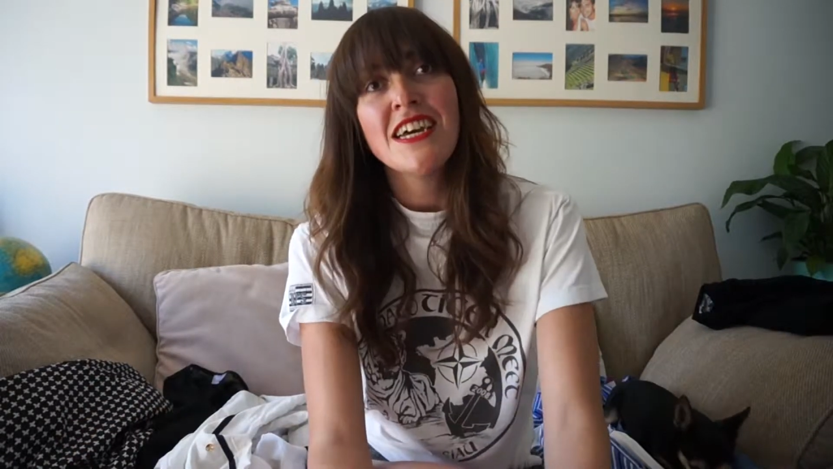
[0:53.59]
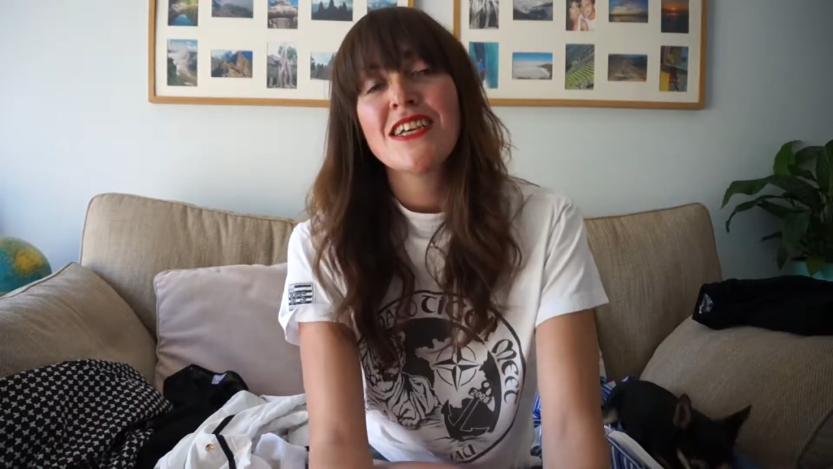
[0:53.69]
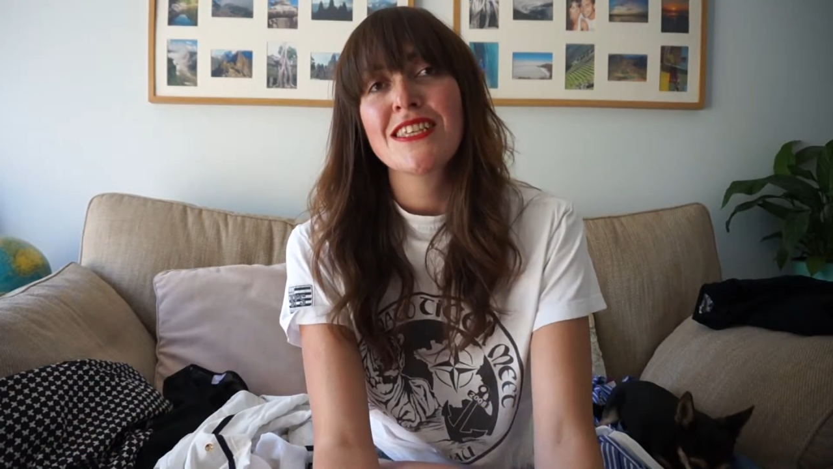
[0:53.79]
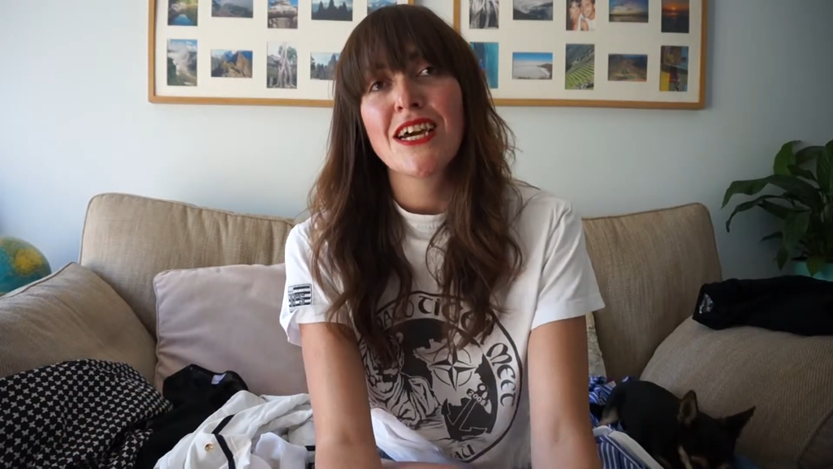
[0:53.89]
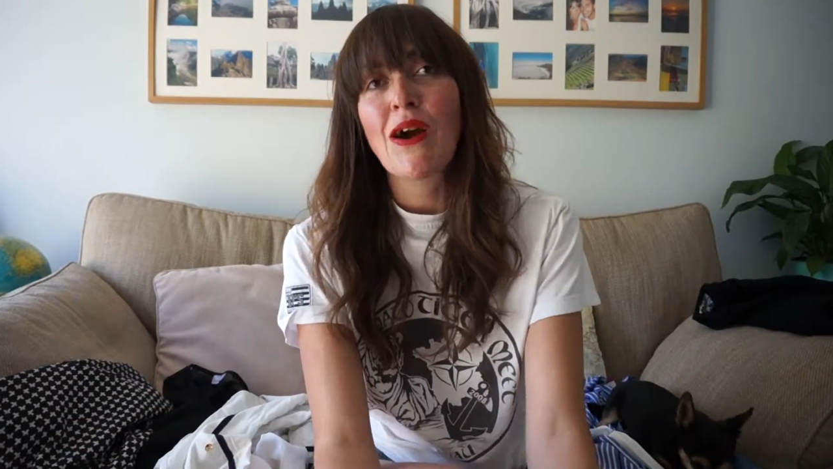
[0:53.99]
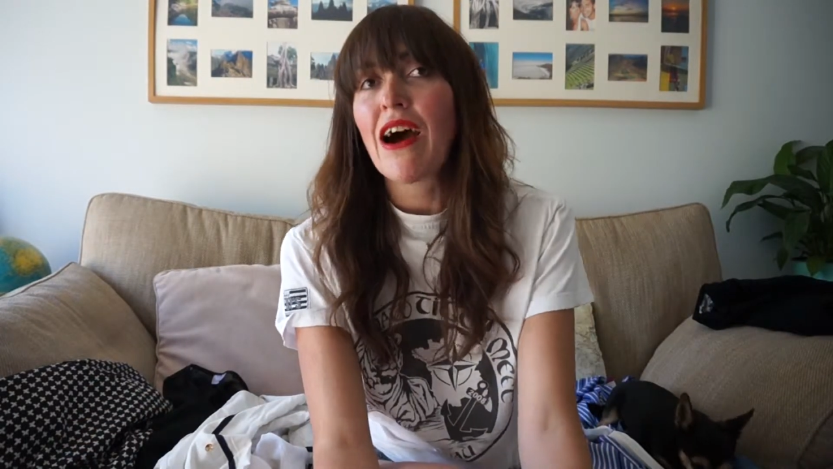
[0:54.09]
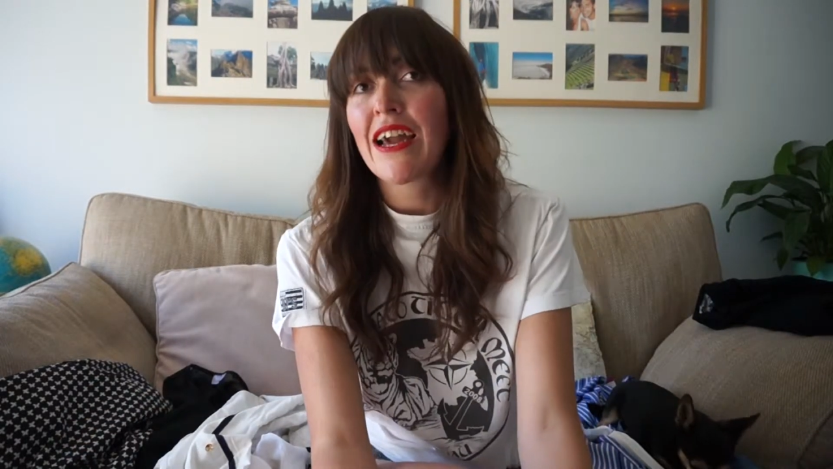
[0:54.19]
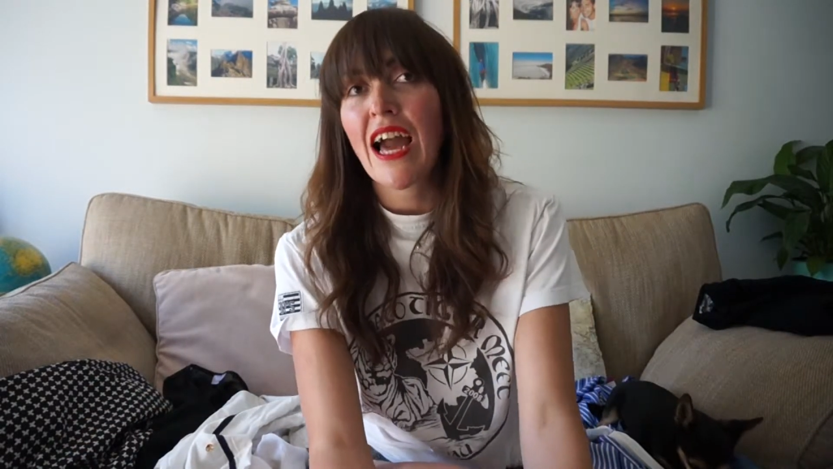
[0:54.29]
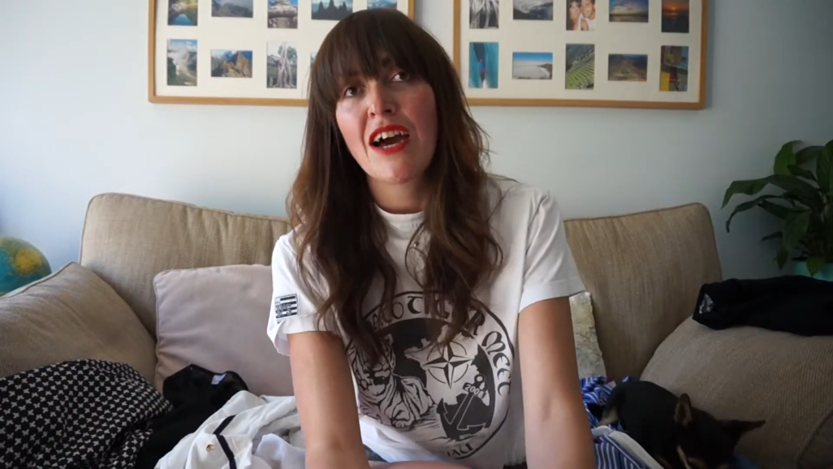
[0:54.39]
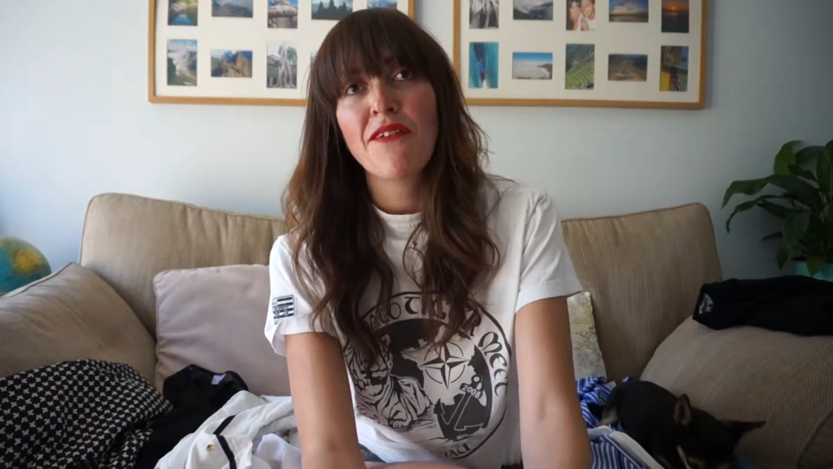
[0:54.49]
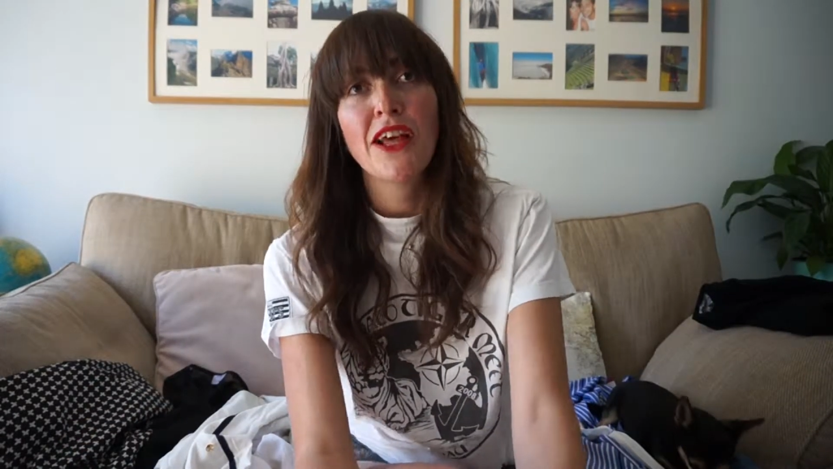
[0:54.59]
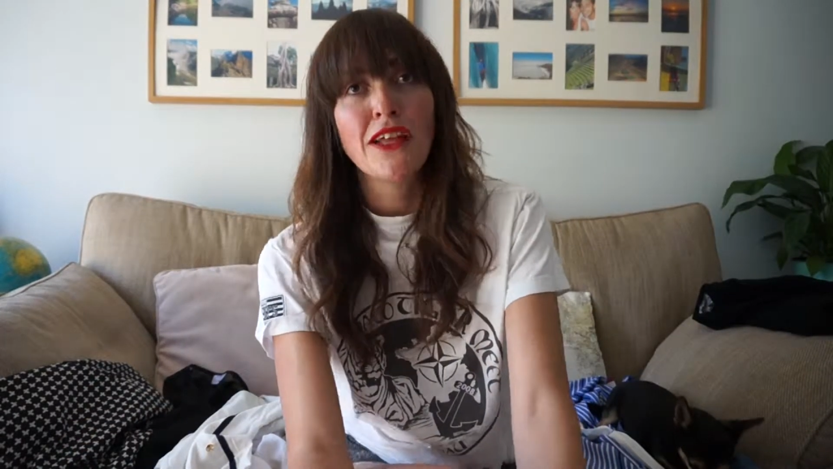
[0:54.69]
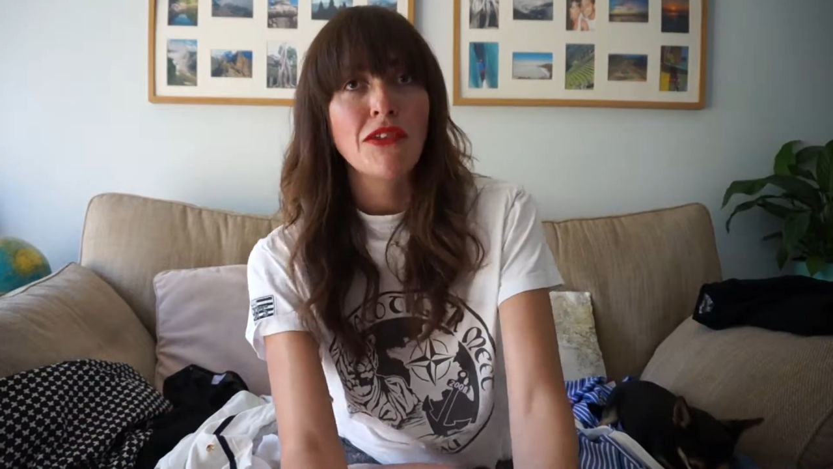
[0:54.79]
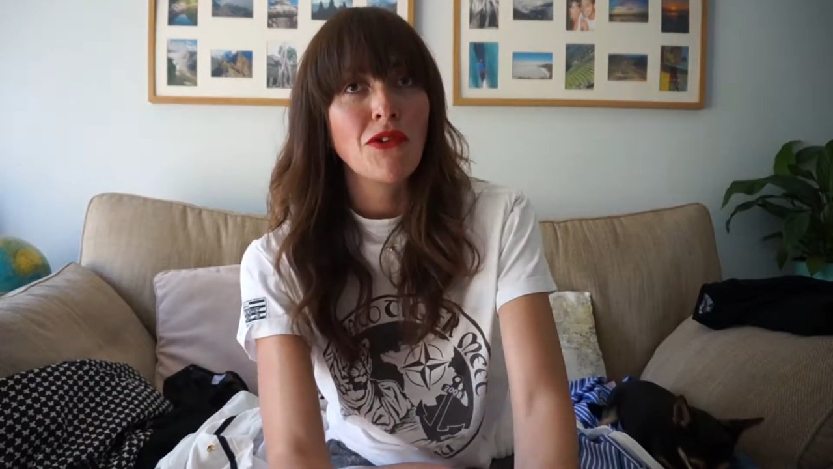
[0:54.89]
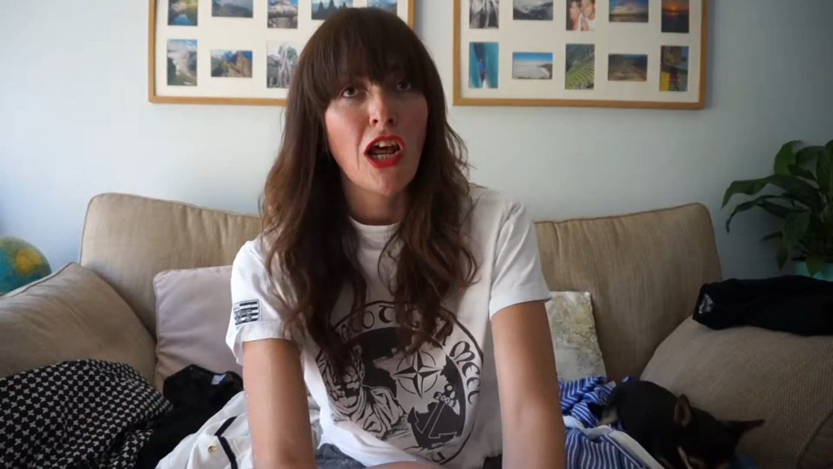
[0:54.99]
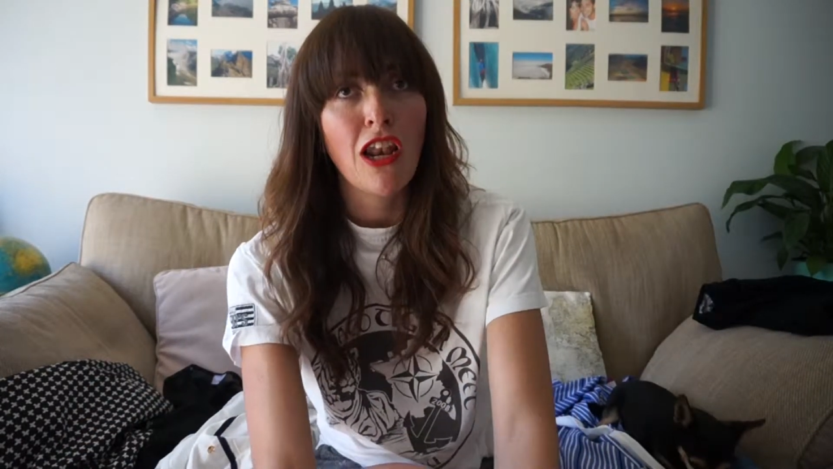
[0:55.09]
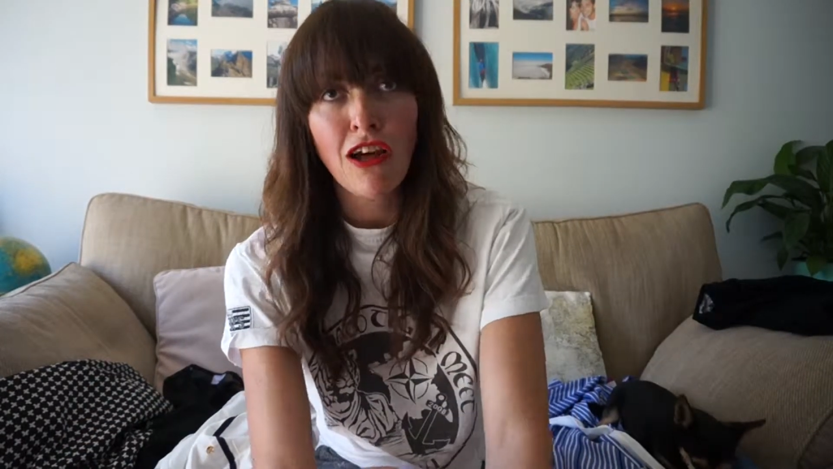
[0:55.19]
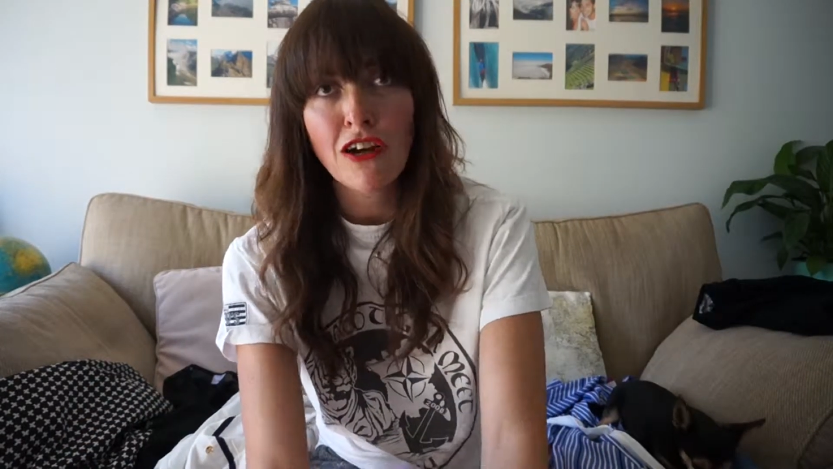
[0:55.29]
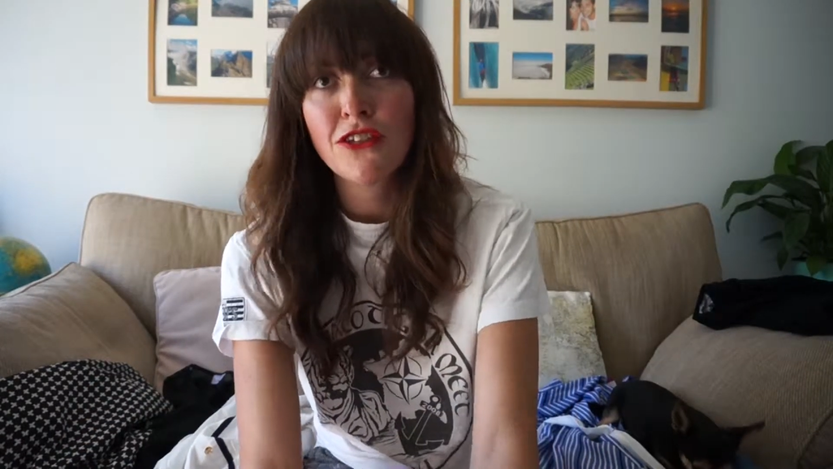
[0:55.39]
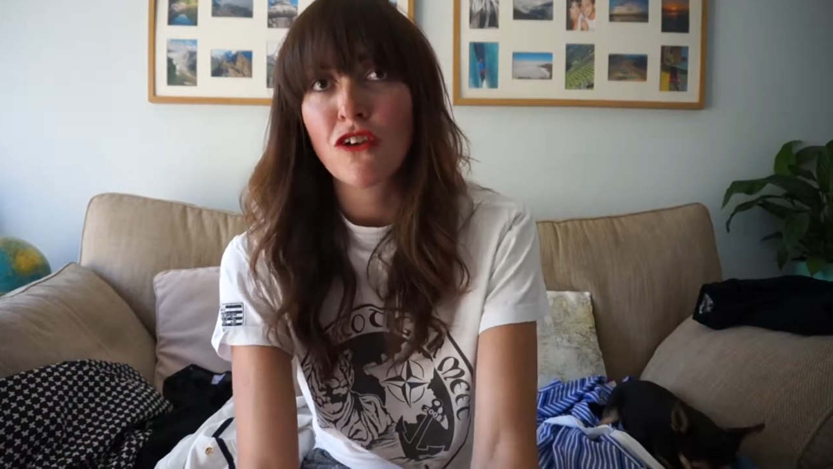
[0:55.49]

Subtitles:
So I have learned through a lot